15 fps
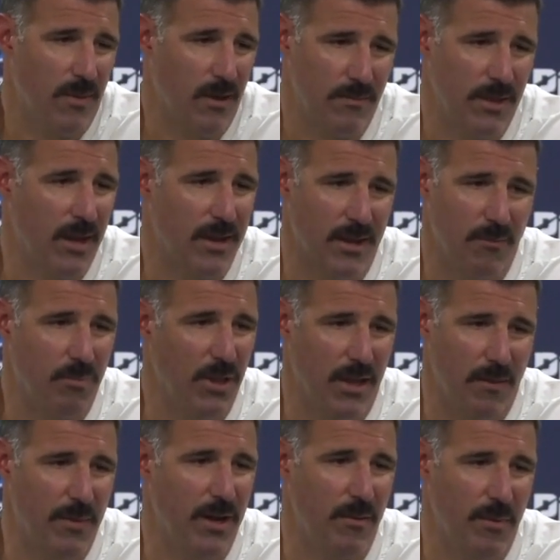I'm not going to
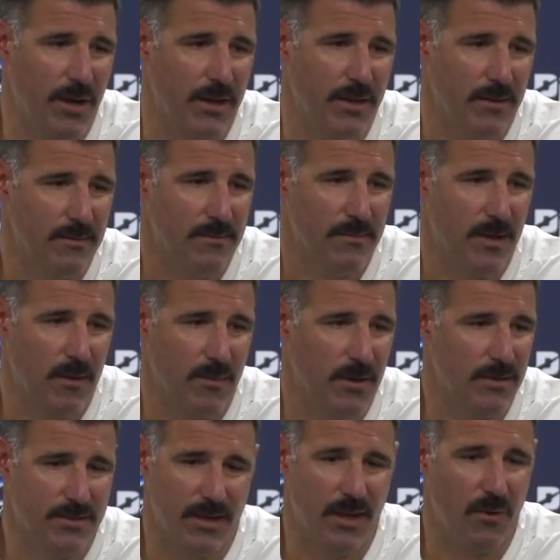blame anybody. I'm going to
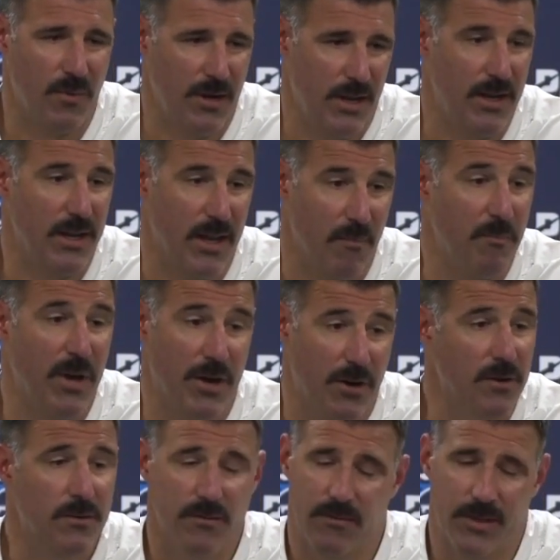say that we need to get
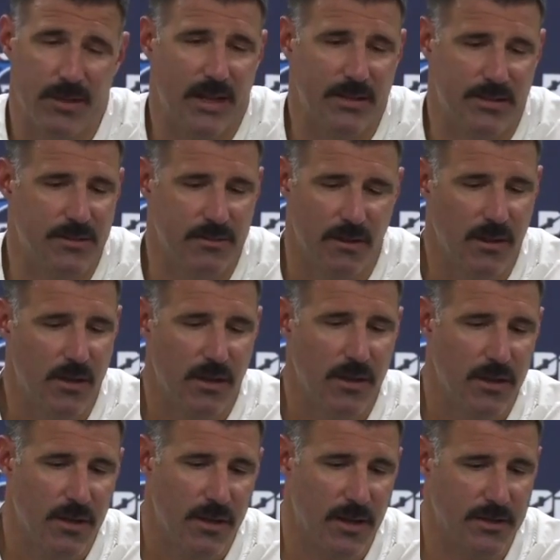better. I mean that's
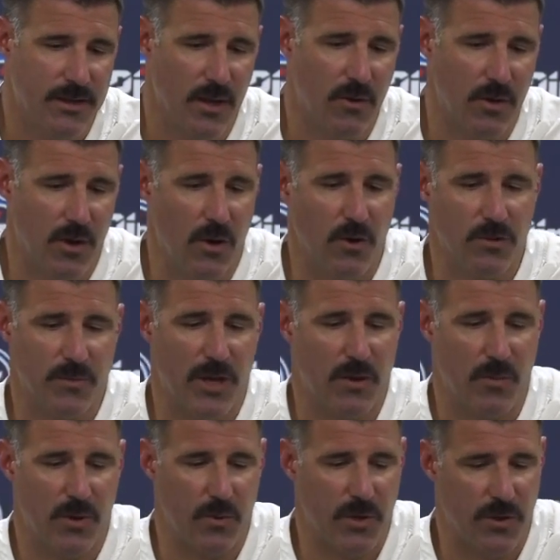that's how it goes, man.
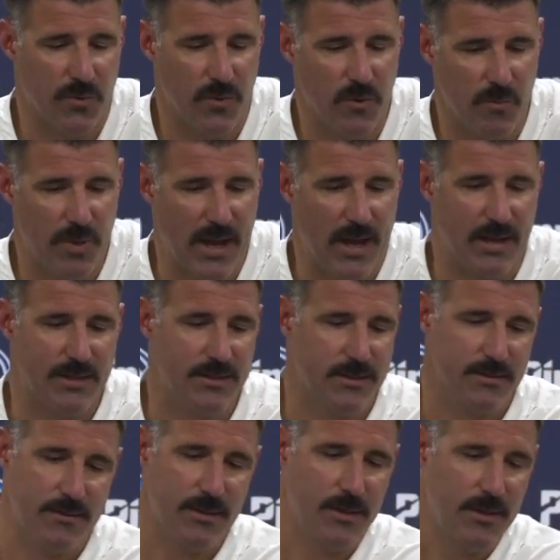We we threw a pass.
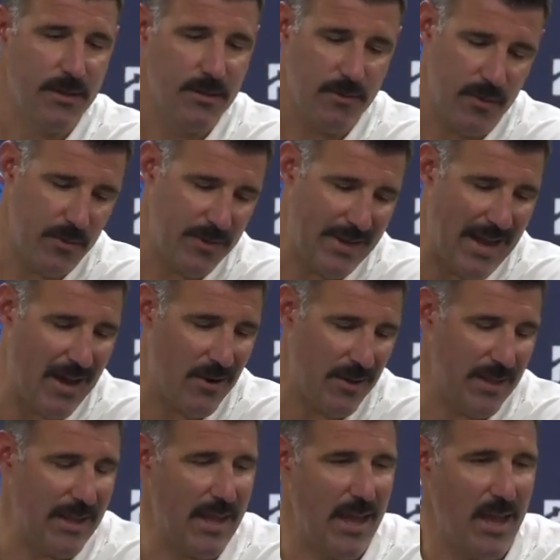We were down in
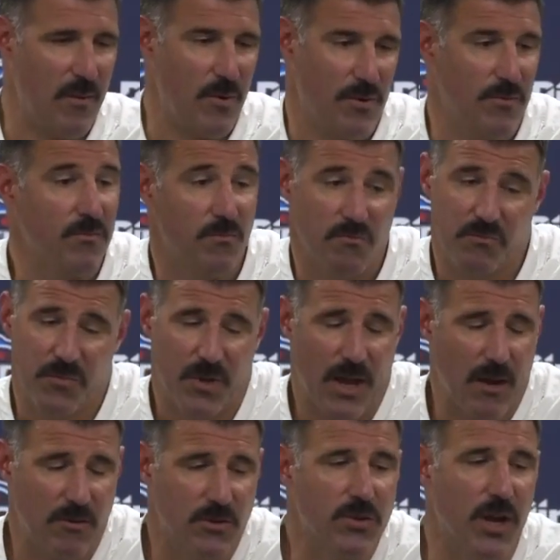the game. The
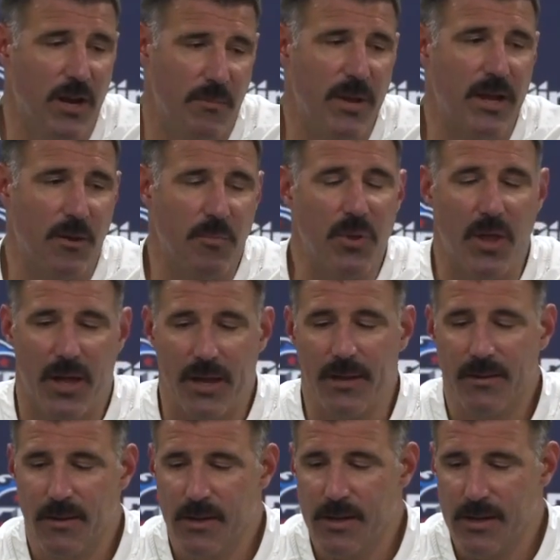guy was trying to make a play.
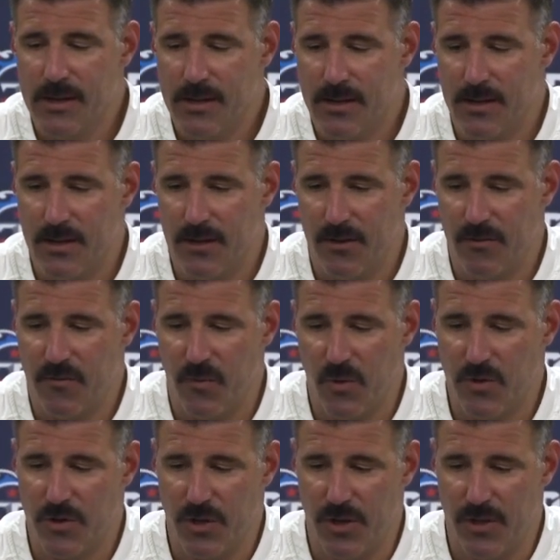Uh, and
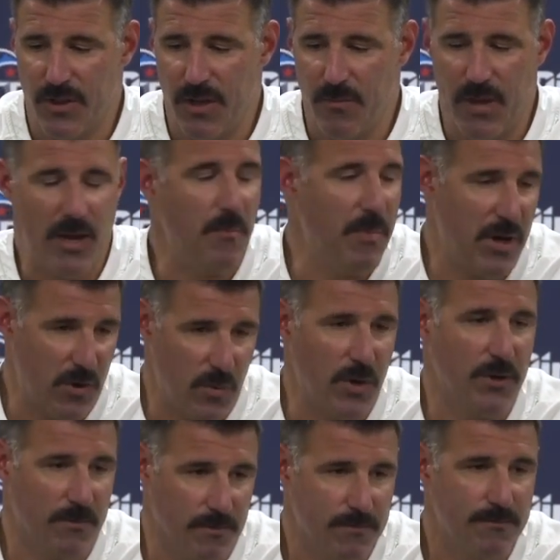unfortunately, they made a better
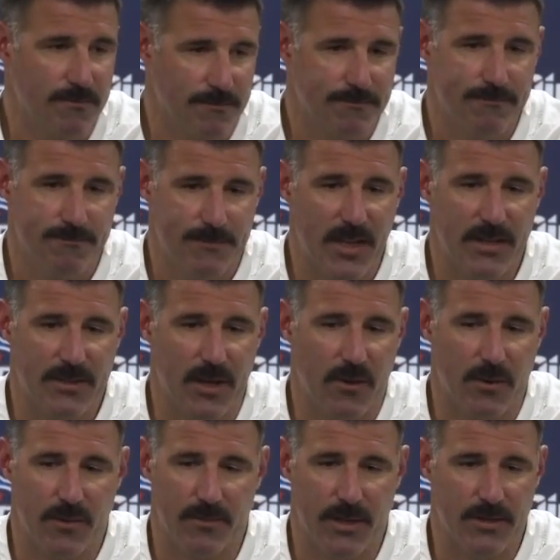one. That's
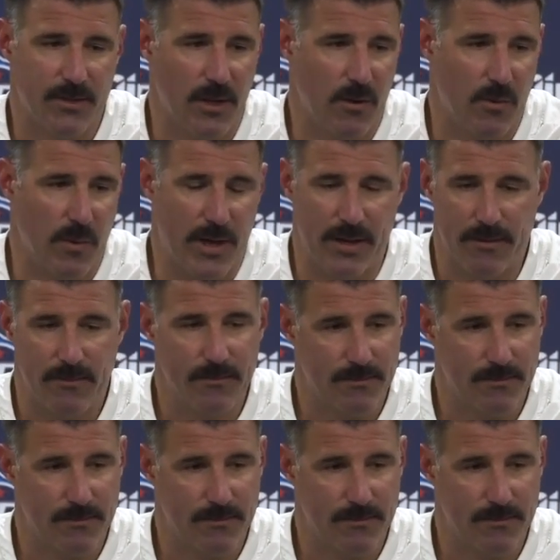how that's how it went.